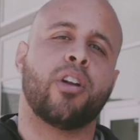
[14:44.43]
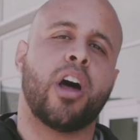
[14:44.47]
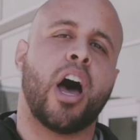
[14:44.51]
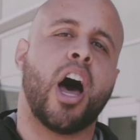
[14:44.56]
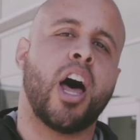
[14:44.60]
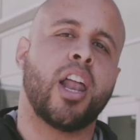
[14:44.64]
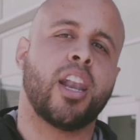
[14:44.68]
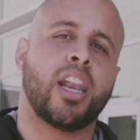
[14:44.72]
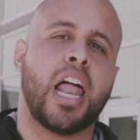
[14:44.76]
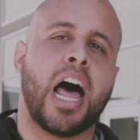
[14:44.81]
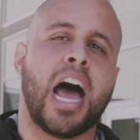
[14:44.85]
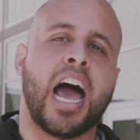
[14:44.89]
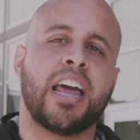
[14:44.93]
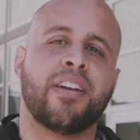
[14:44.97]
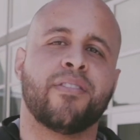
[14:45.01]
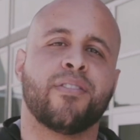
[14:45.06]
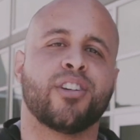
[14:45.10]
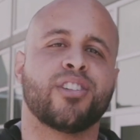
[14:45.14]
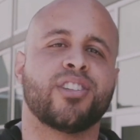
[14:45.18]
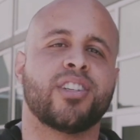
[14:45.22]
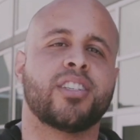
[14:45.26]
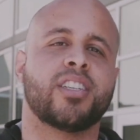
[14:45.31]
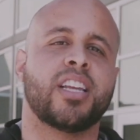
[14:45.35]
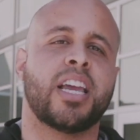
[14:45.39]
online
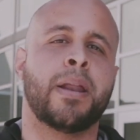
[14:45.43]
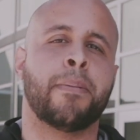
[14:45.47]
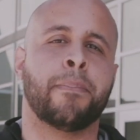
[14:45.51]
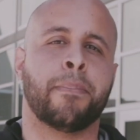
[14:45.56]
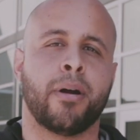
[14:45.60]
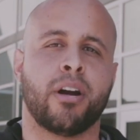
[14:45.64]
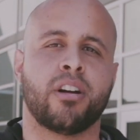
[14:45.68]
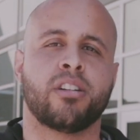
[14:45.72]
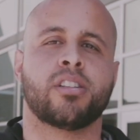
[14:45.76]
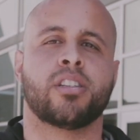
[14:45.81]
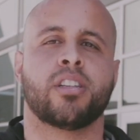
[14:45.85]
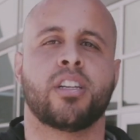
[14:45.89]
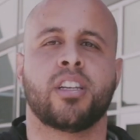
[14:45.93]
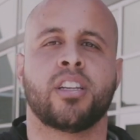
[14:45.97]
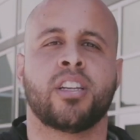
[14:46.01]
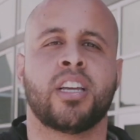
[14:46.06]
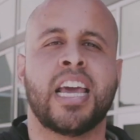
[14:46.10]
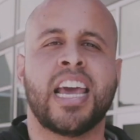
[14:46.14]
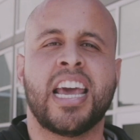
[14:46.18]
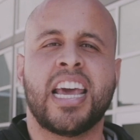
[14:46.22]
versus in person,